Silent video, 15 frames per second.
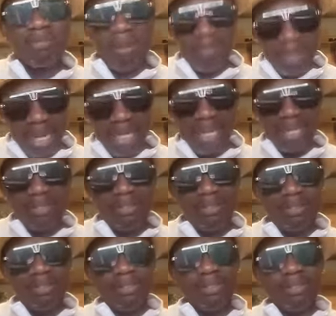my brother.
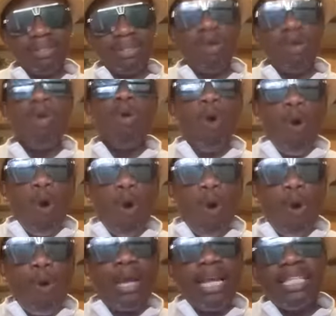
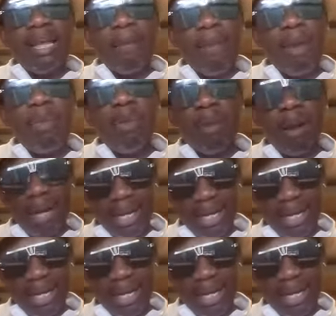Who is a baby mama?